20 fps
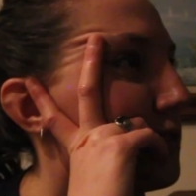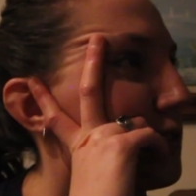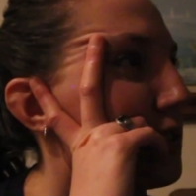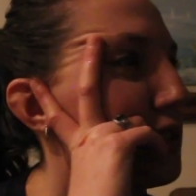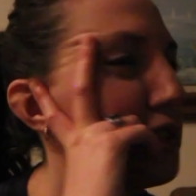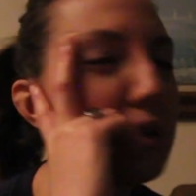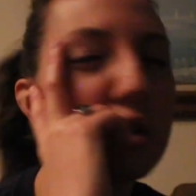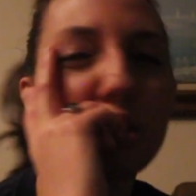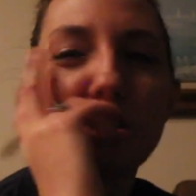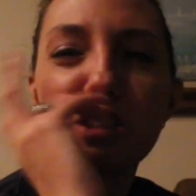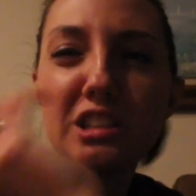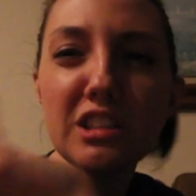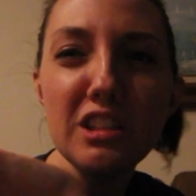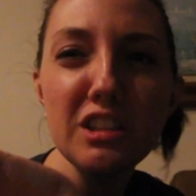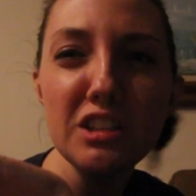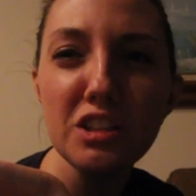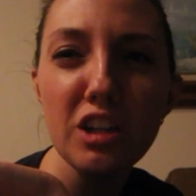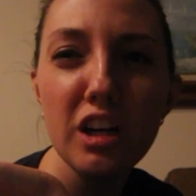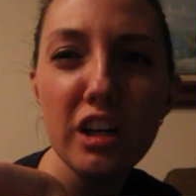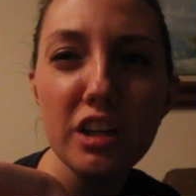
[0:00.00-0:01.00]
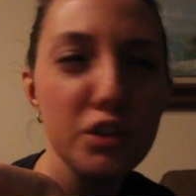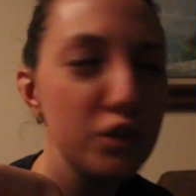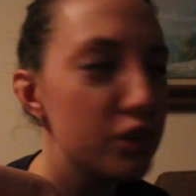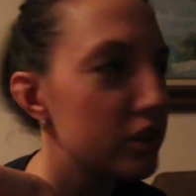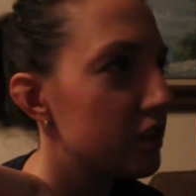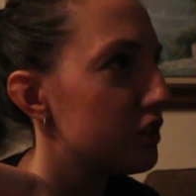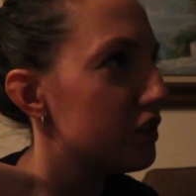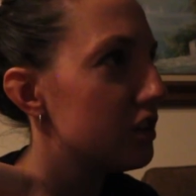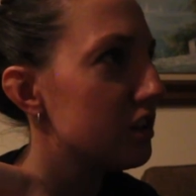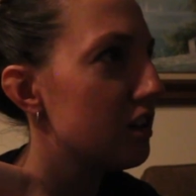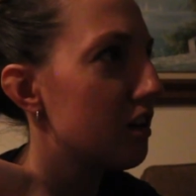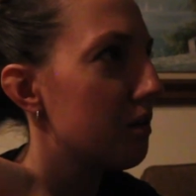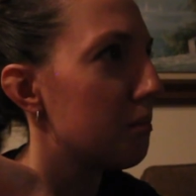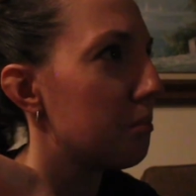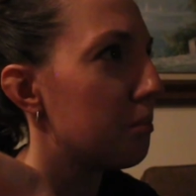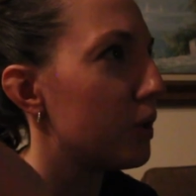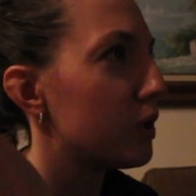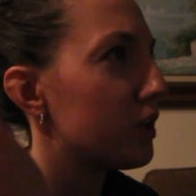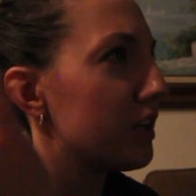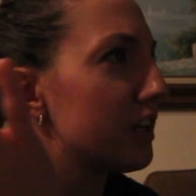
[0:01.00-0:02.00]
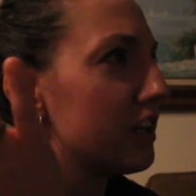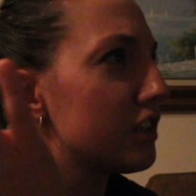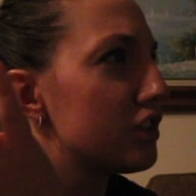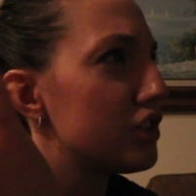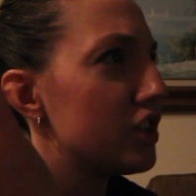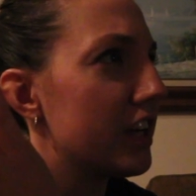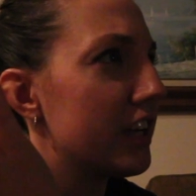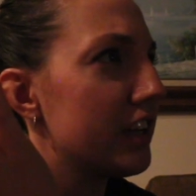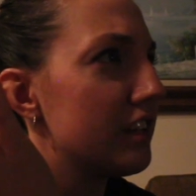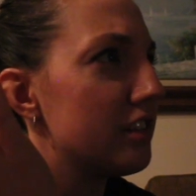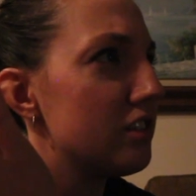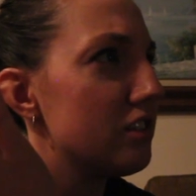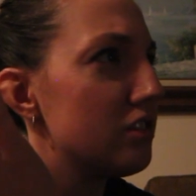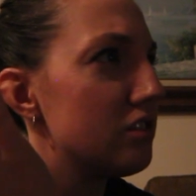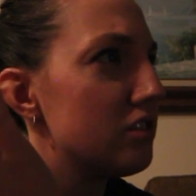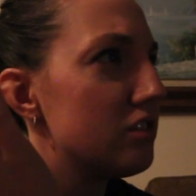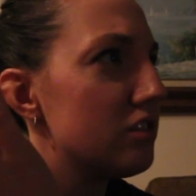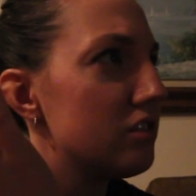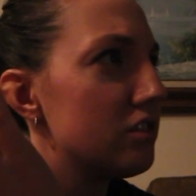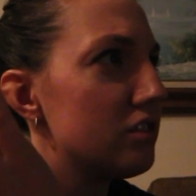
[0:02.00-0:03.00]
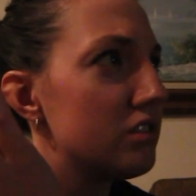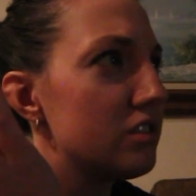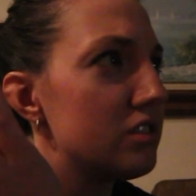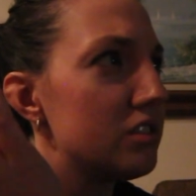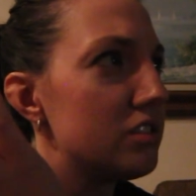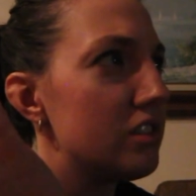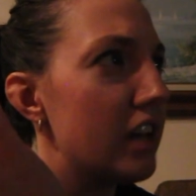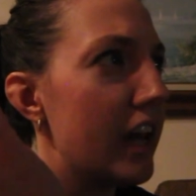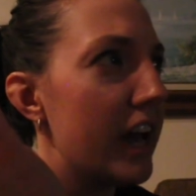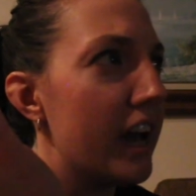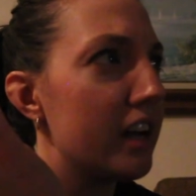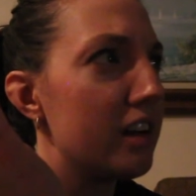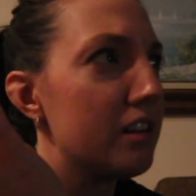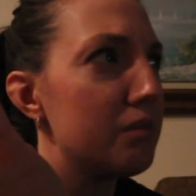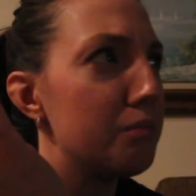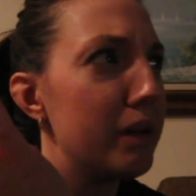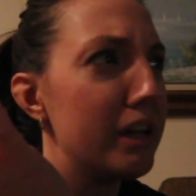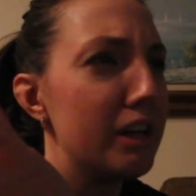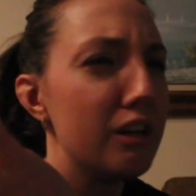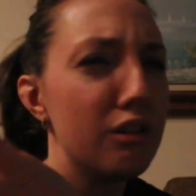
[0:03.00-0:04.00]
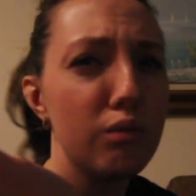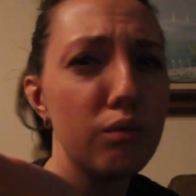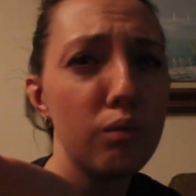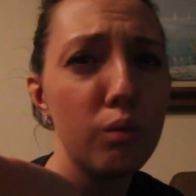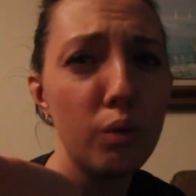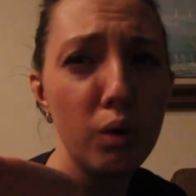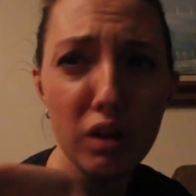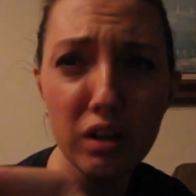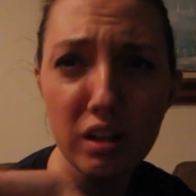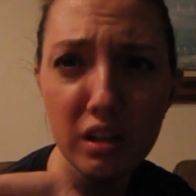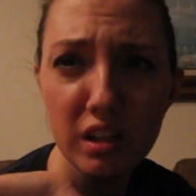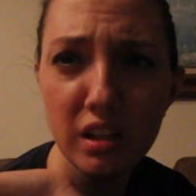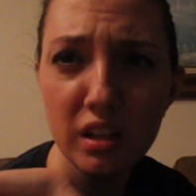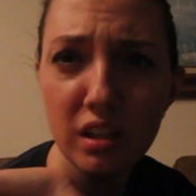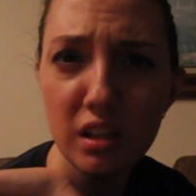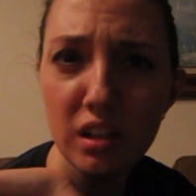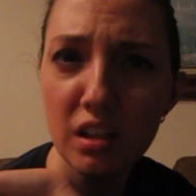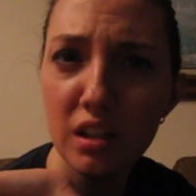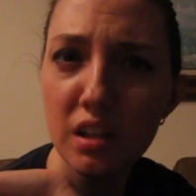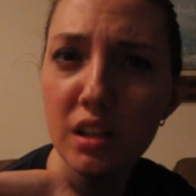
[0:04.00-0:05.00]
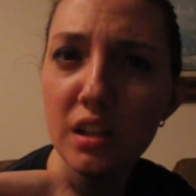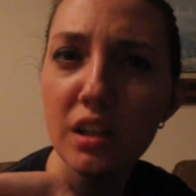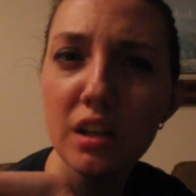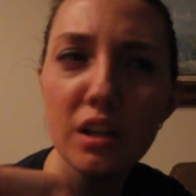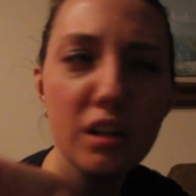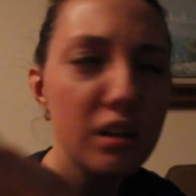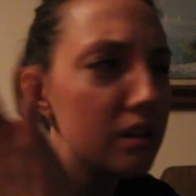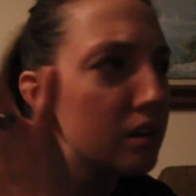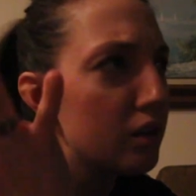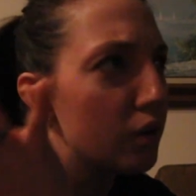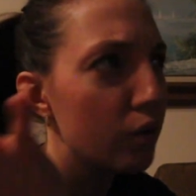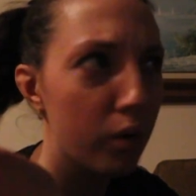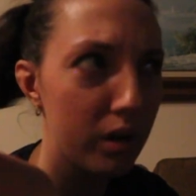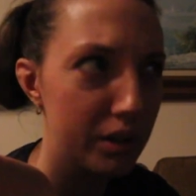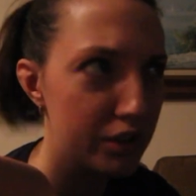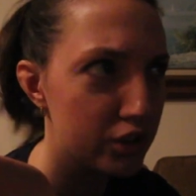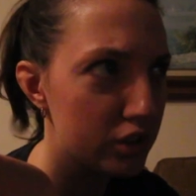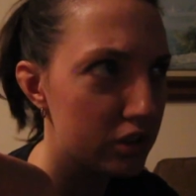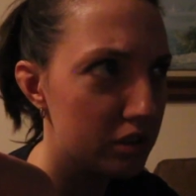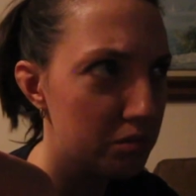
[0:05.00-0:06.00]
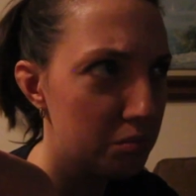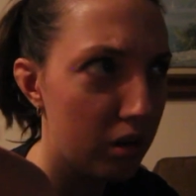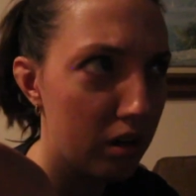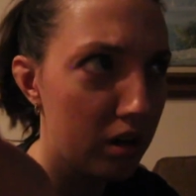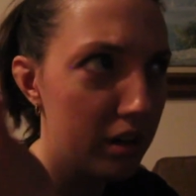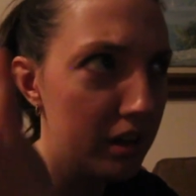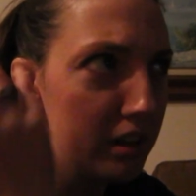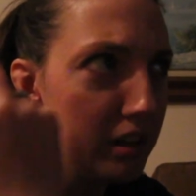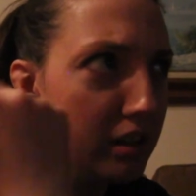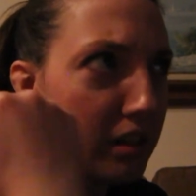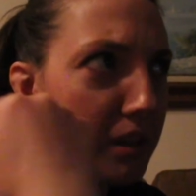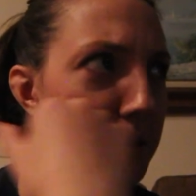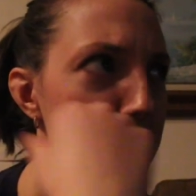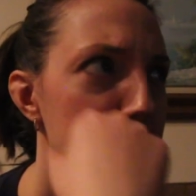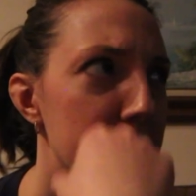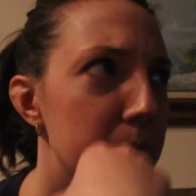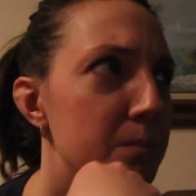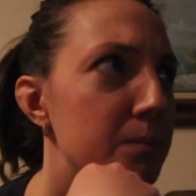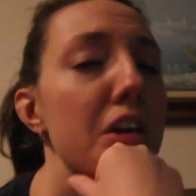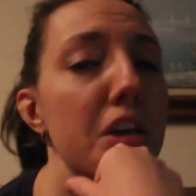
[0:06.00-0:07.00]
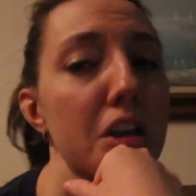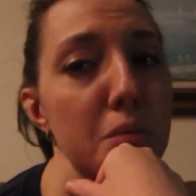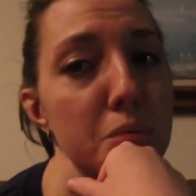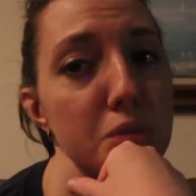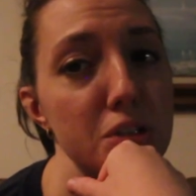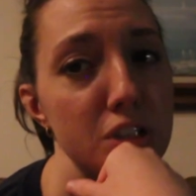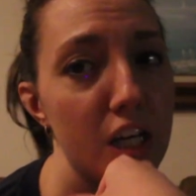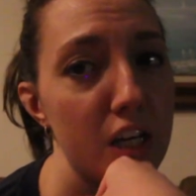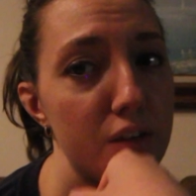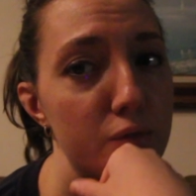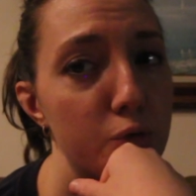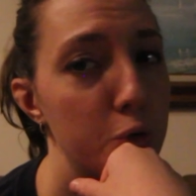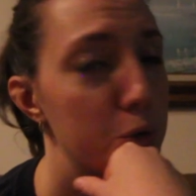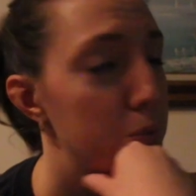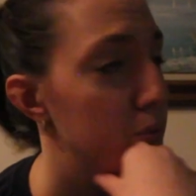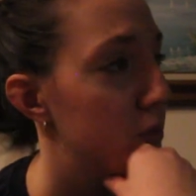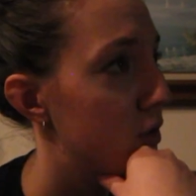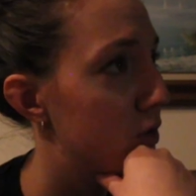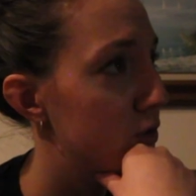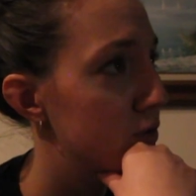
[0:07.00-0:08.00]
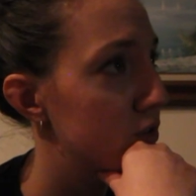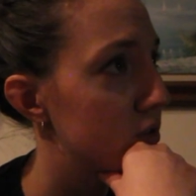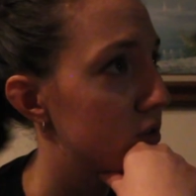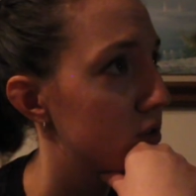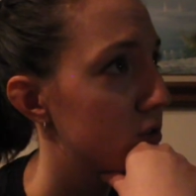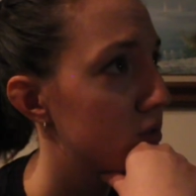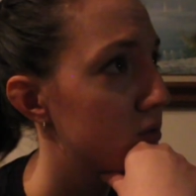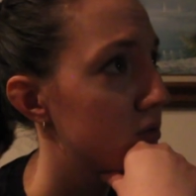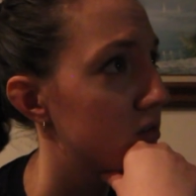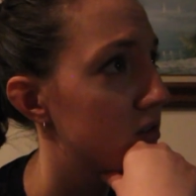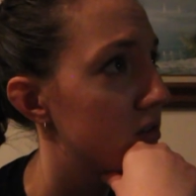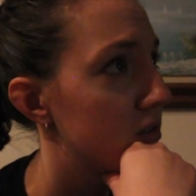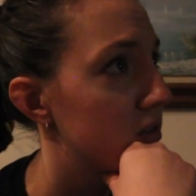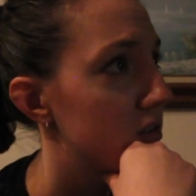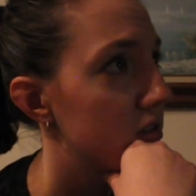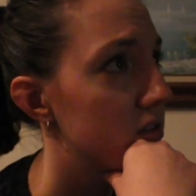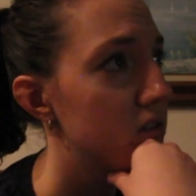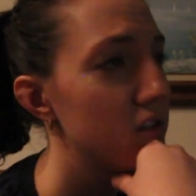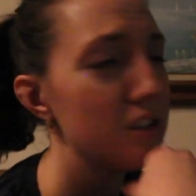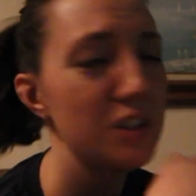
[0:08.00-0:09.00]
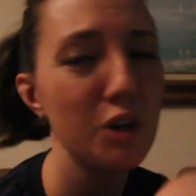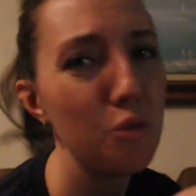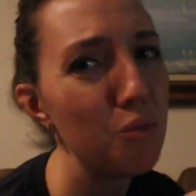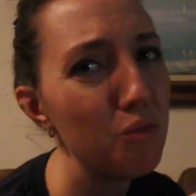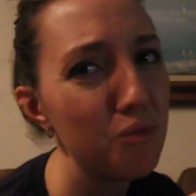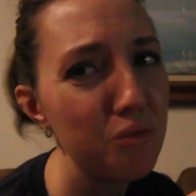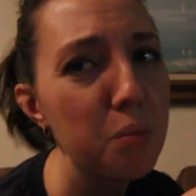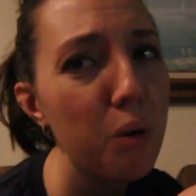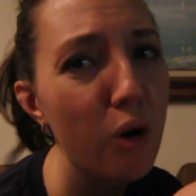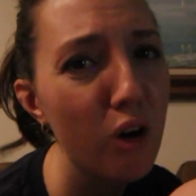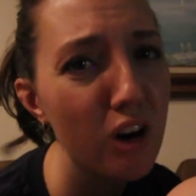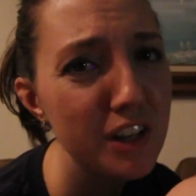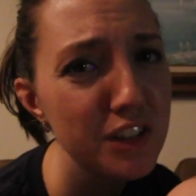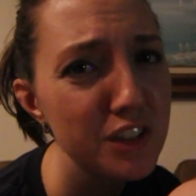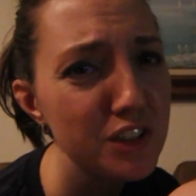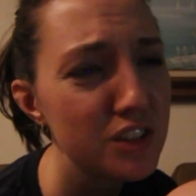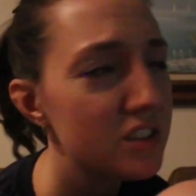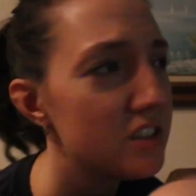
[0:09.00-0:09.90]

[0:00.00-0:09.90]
So is this a Scottish tradition, burning a giant stag made of wood? Question mark? Like, I'm sad for him, but also, don't push.